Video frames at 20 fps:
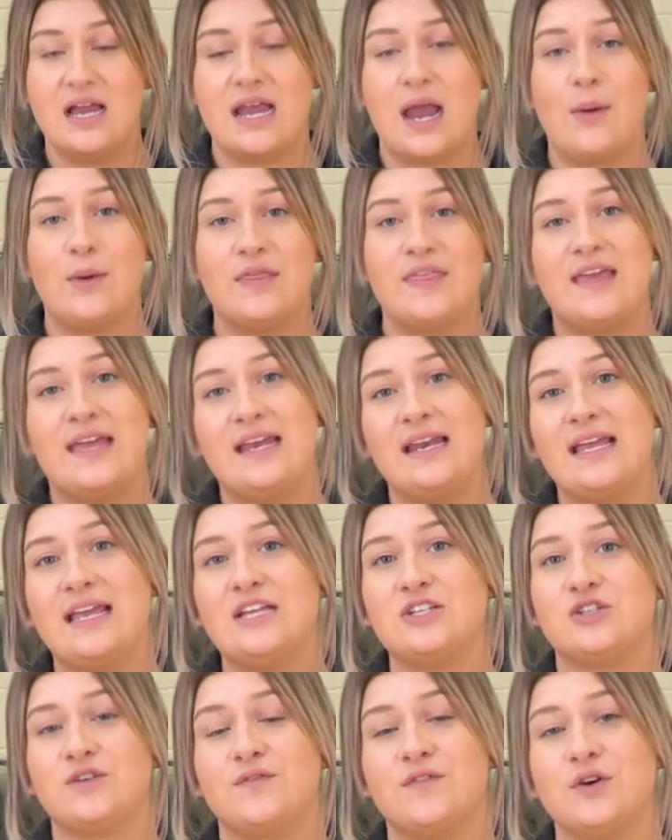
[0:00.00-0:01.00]
Now within
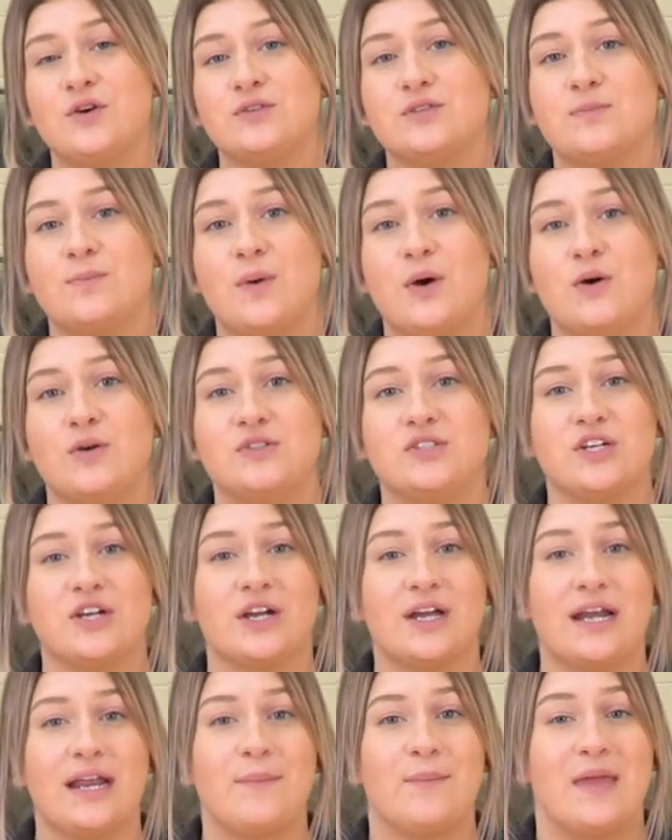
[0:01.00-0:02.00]
each of those modes, you're
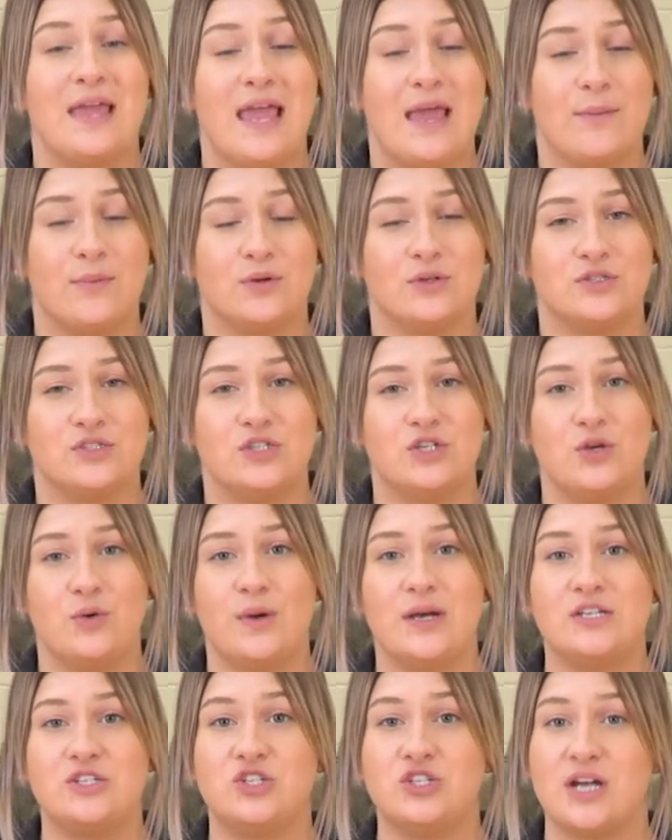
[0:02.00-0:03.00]
gonna be able to
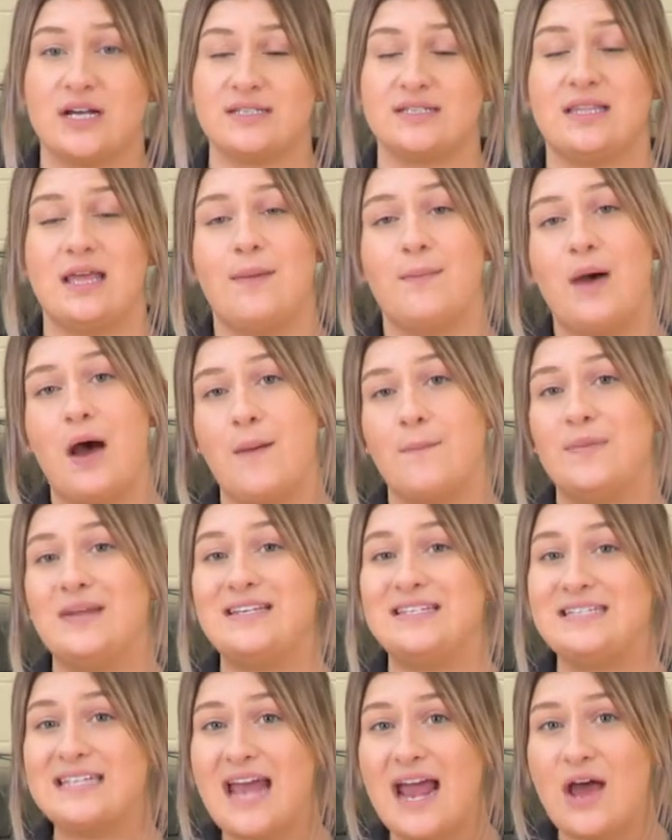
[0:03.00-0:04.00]
adjust them up
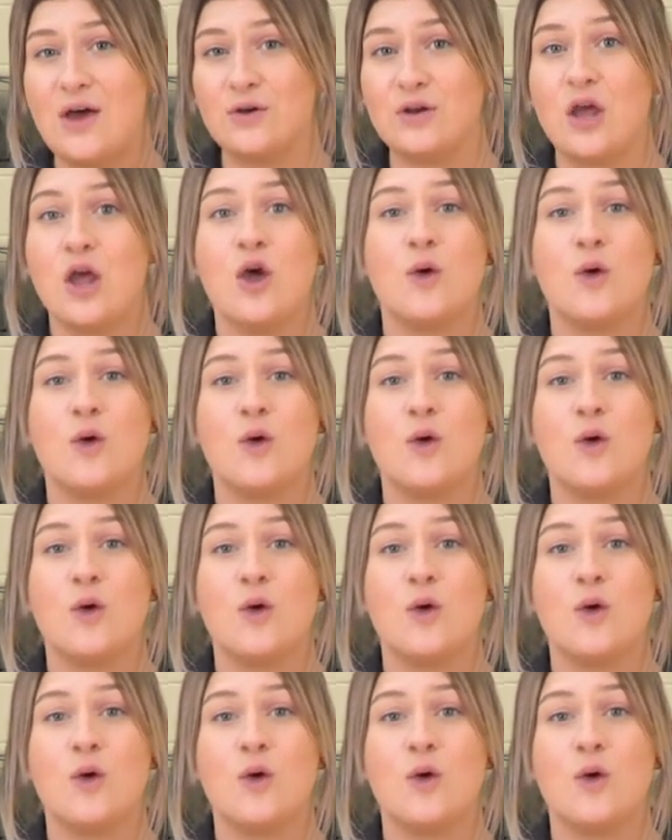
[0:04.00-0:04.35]
and down,